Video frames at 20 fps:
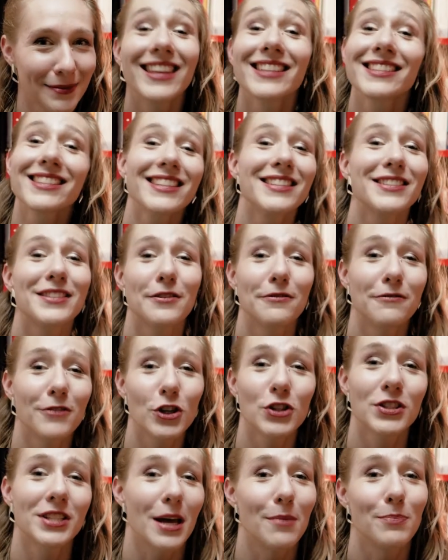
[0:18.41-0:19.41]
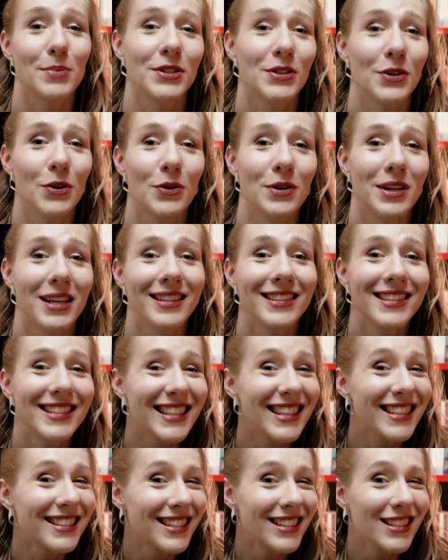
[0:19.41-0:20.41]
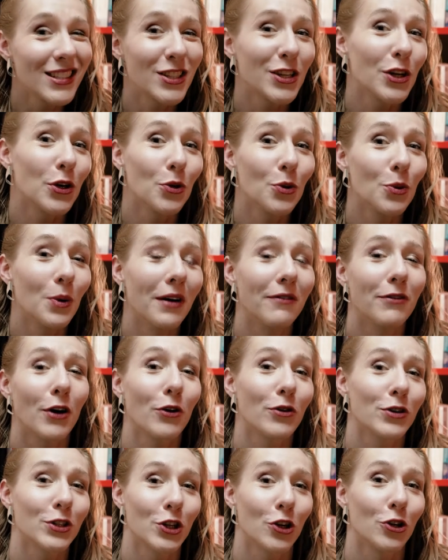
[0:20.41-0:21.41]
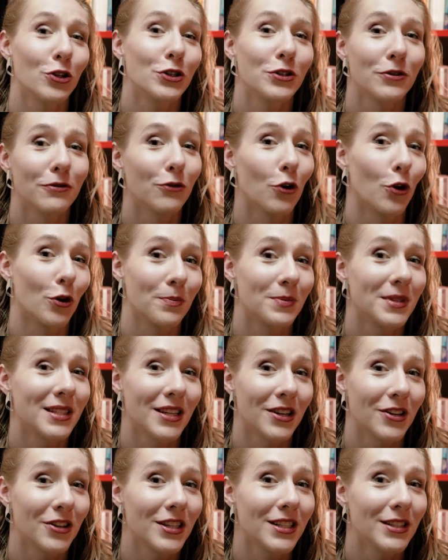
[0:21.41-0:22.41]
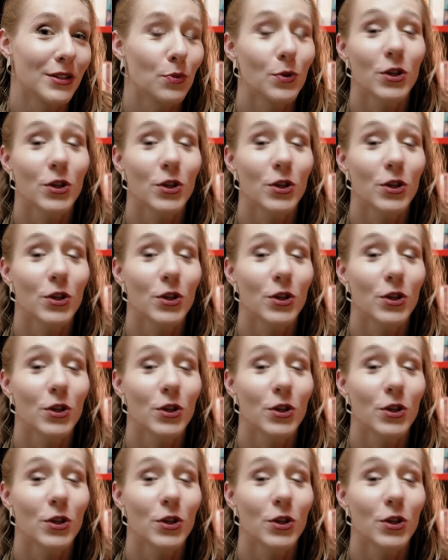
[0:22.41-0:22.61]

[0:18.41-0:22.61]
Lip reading: This is the first episode in season 2 of our Return to Form series,